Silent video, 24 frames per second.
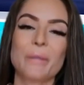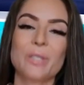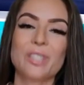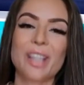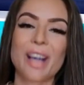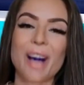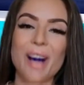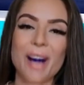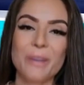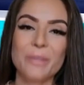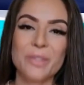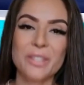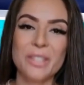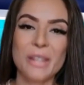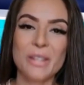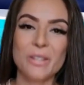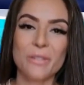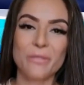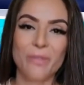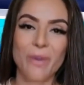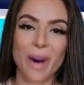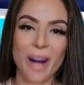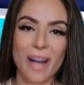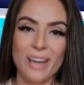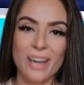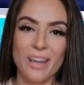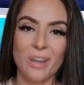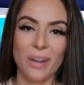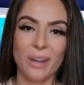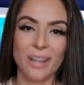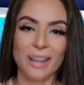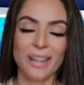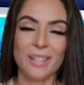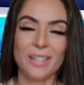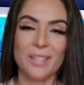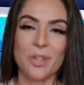Jobs and fracking
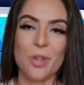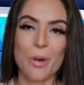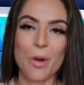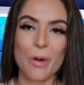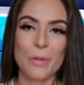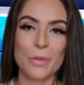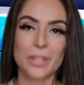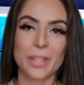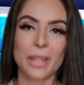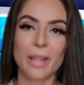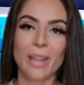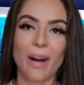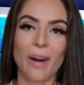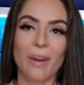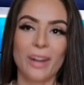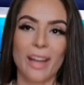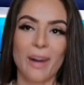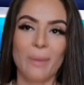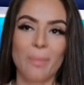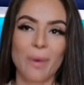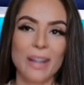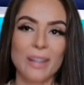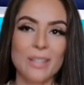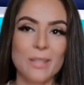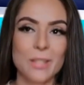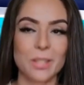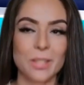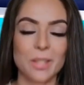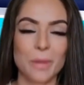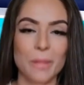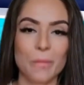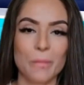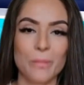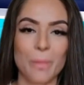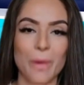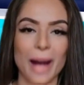in his closing arguments,
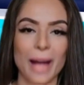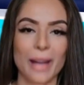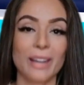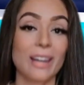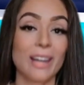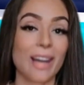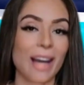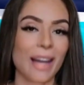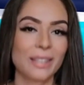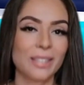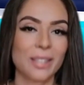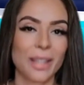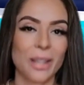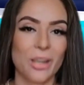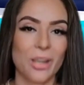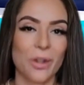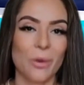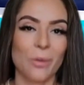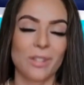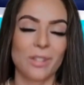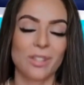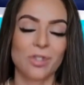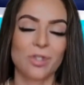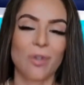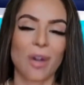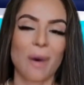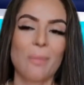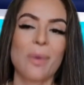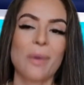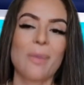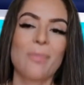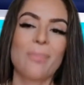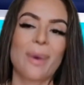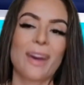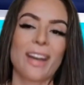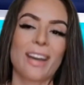Biden has accused
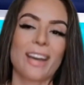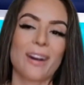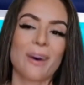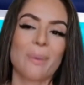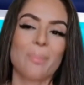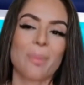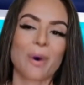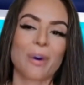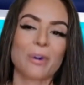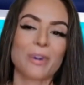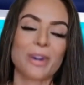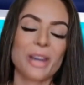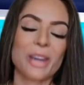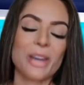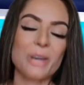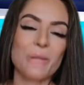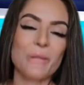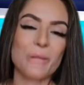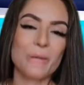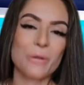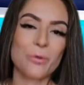Trump of being a bully,